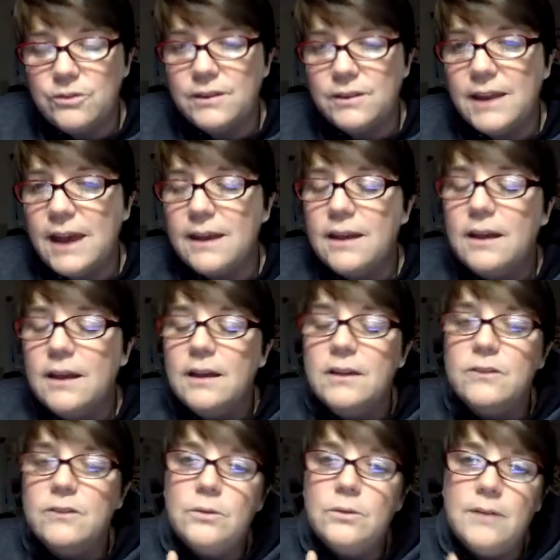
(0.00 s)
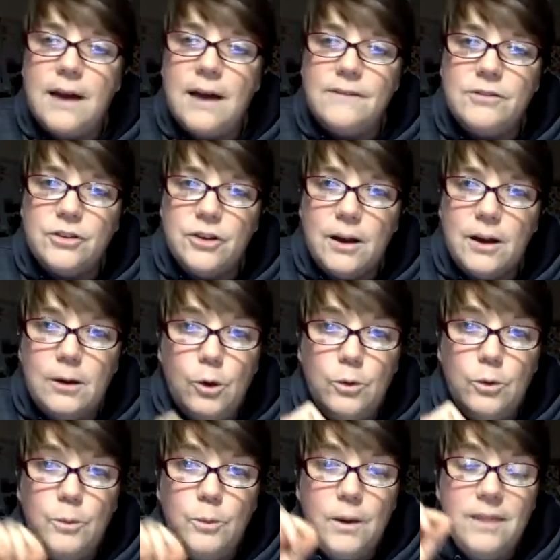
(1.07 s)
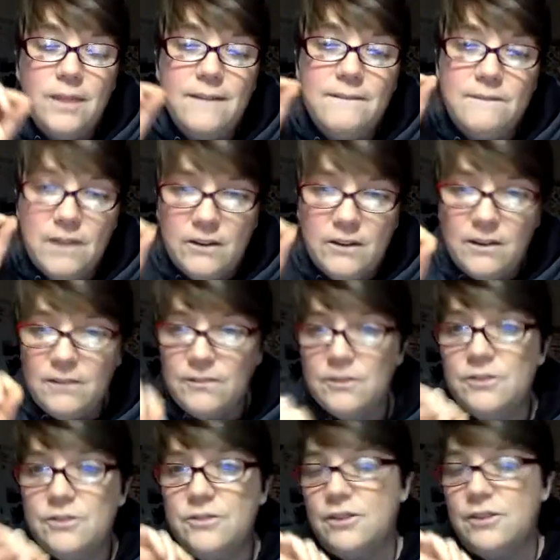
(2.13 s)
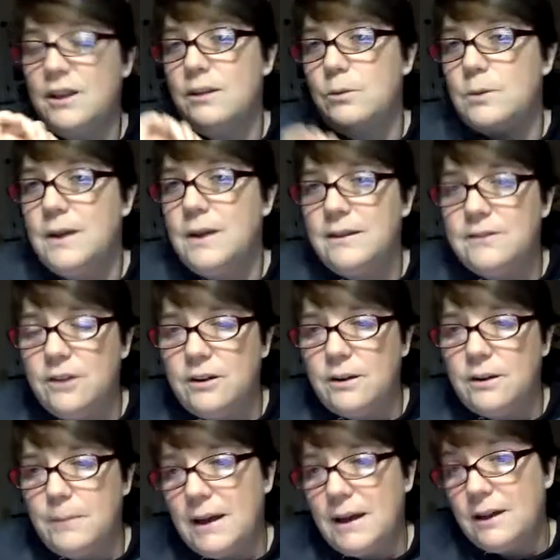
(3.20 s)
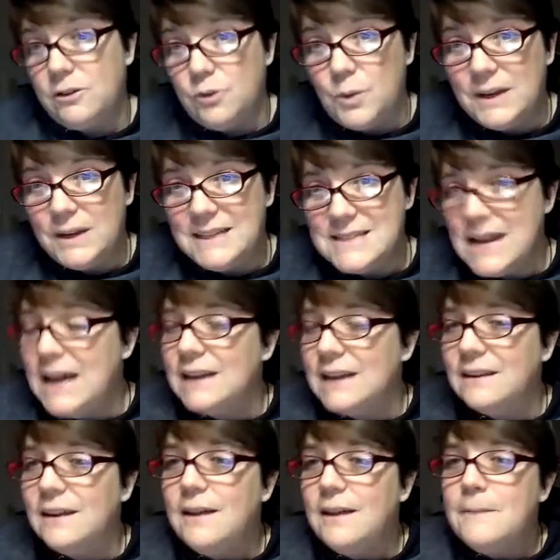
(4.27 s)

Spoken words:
the day. So lavender, I know that one of the very first things when I started back in 2010,